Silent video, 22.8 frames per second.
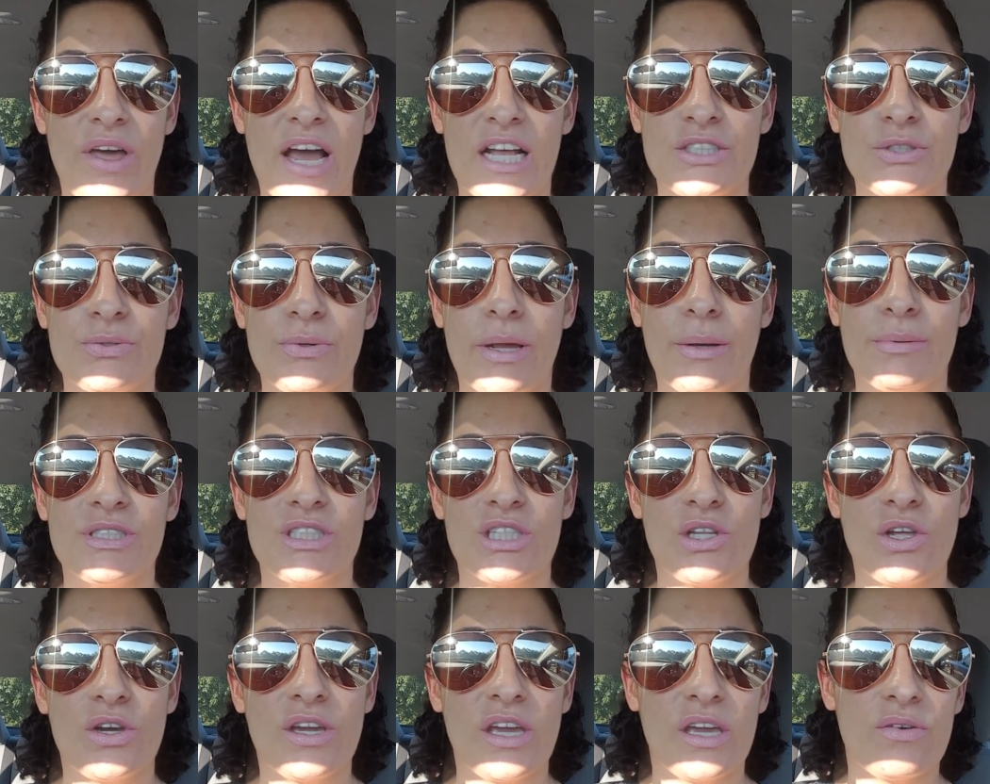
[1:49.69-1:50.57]
That's what I
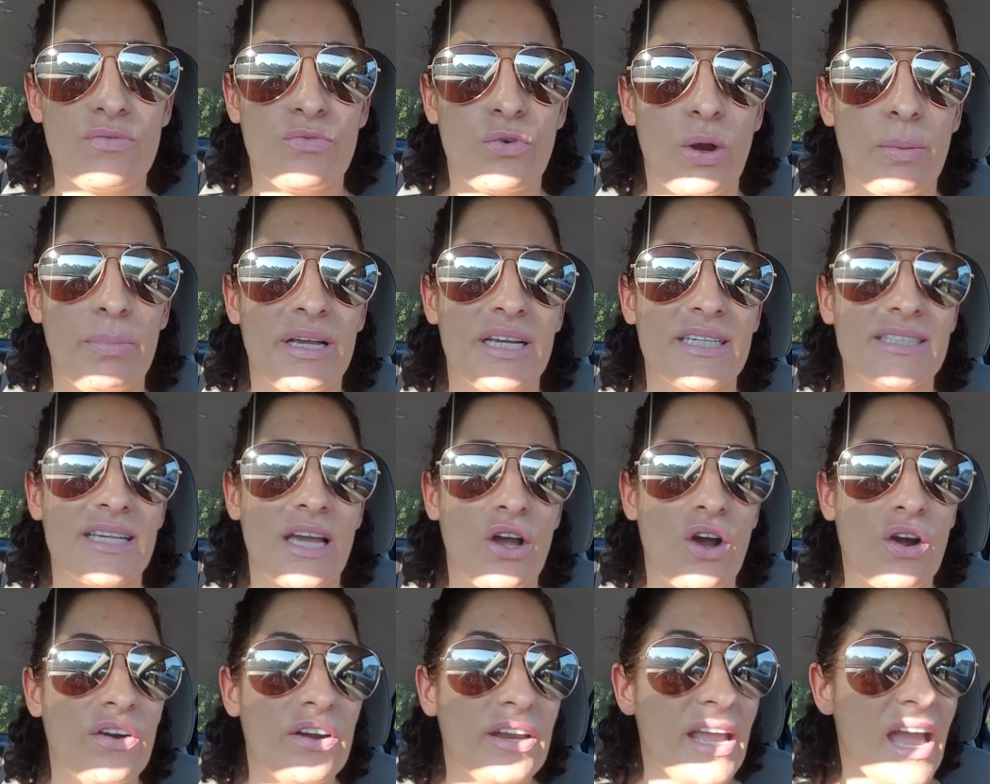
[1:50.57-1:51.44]
was looking for because
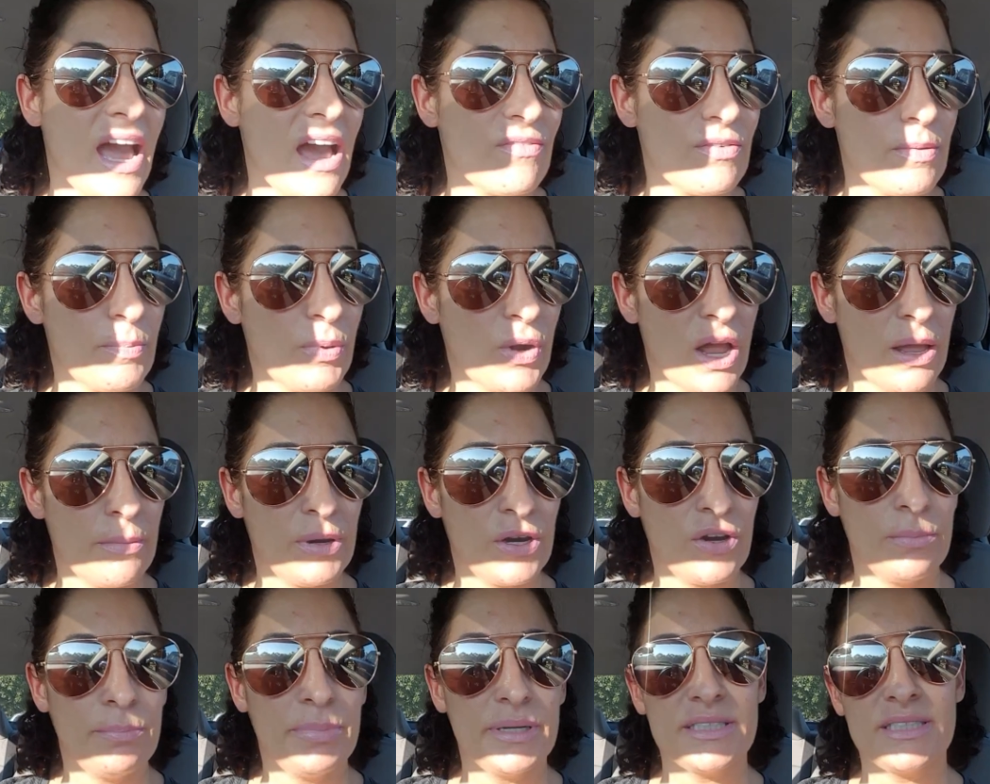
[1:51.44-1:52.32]
I already have a
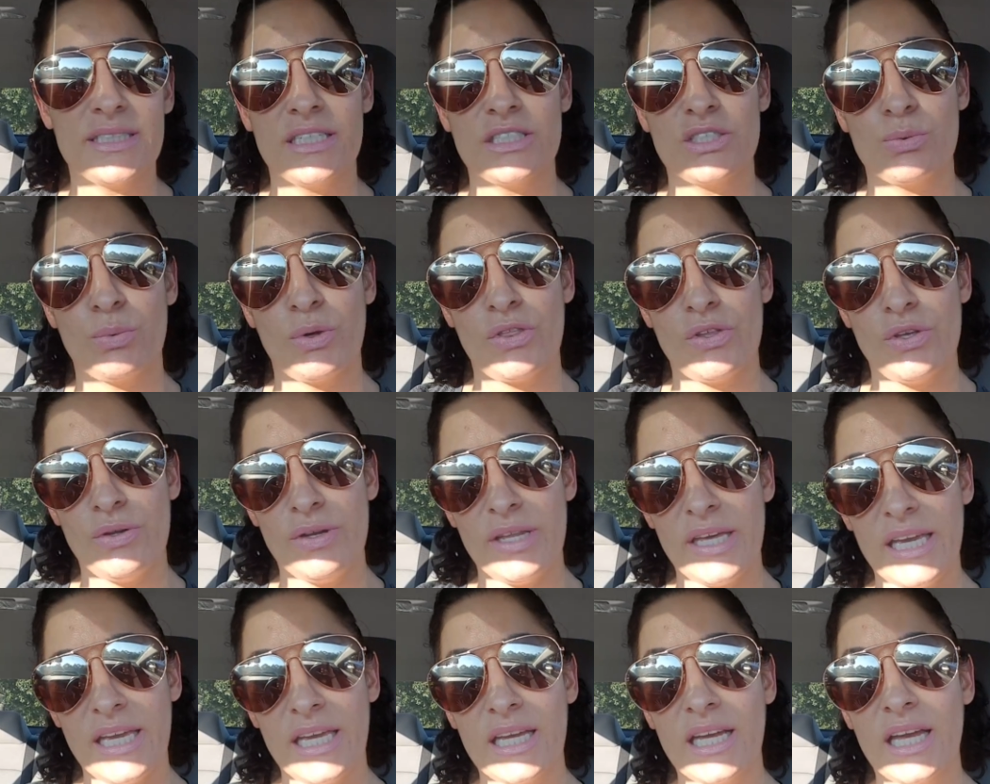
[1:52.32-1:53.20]
primary business with
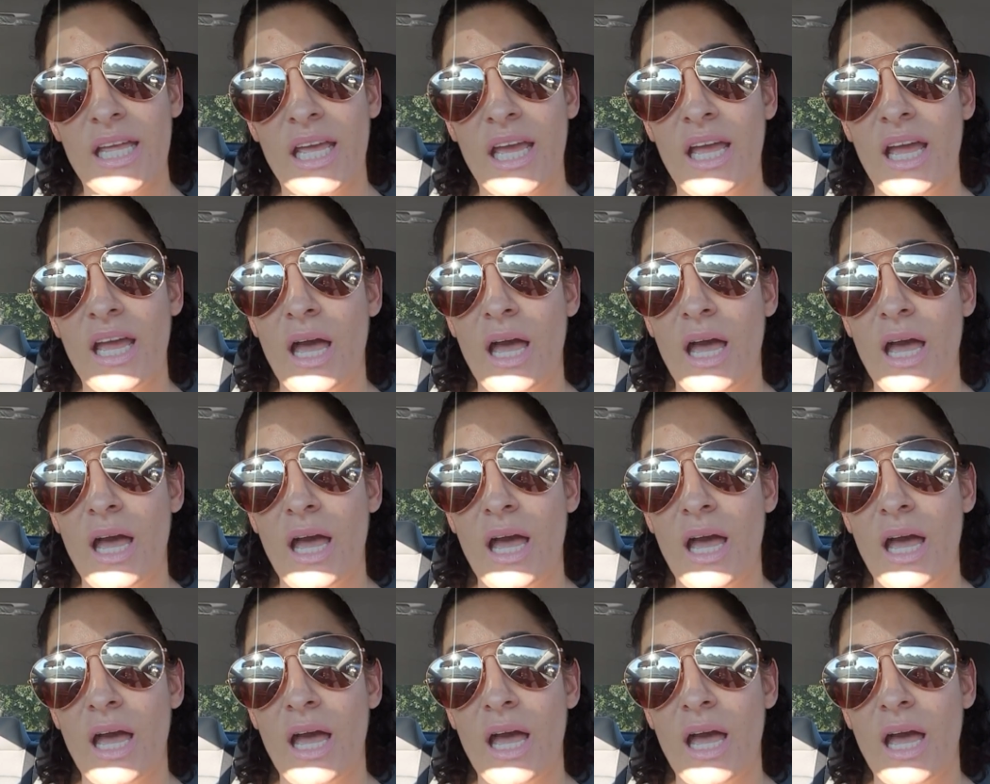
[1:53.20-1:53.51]
Younique,